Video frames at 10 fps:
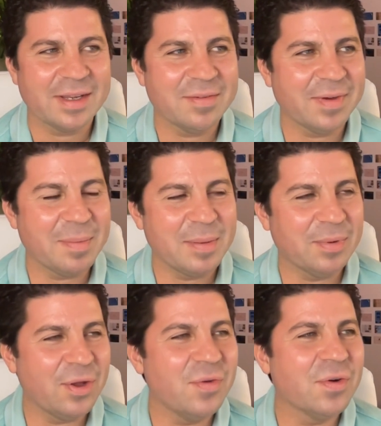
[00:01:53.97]
like invite
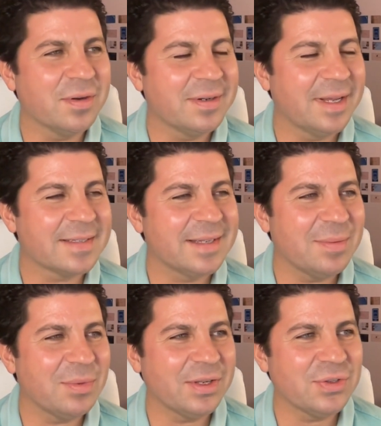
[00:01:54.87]
people over next
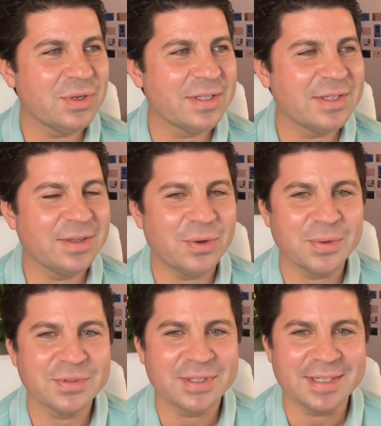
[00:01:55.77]
time because you can see the
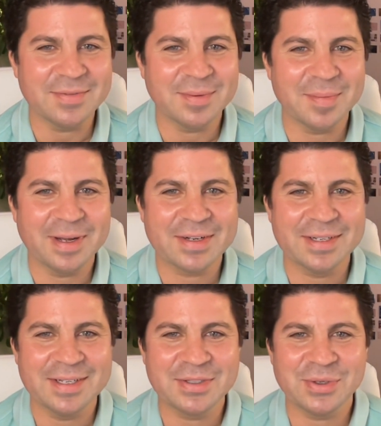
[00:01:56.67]
whole city from our
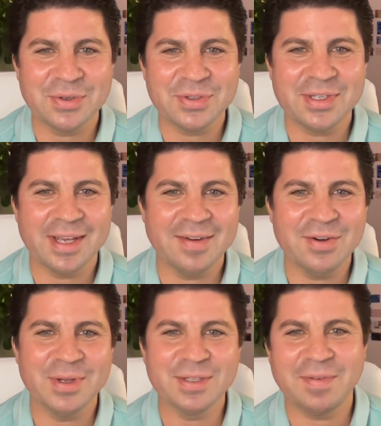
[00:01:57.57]
balcony, and so you see
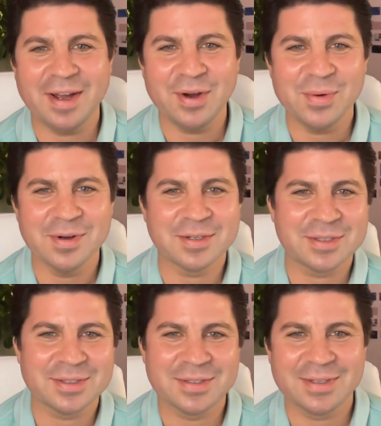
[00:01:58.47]
everyone's
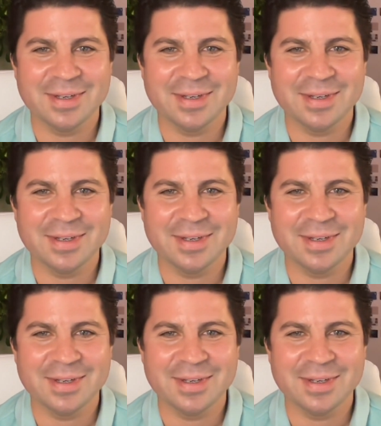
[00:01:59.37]
fireworks,